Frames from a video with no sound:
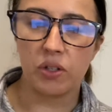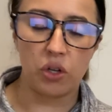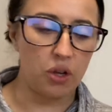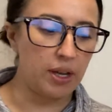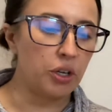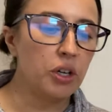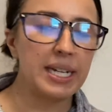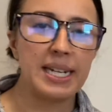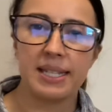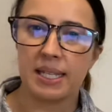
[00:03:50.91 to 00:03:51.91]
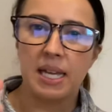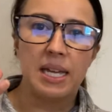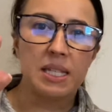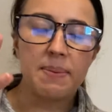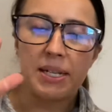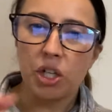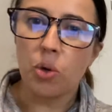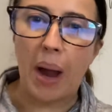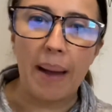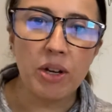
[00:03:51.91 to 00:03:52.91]
You know that a hook it's meant to
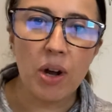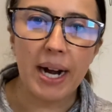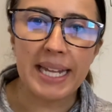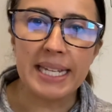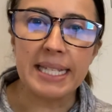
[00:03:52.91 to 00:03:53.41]
grab your audience.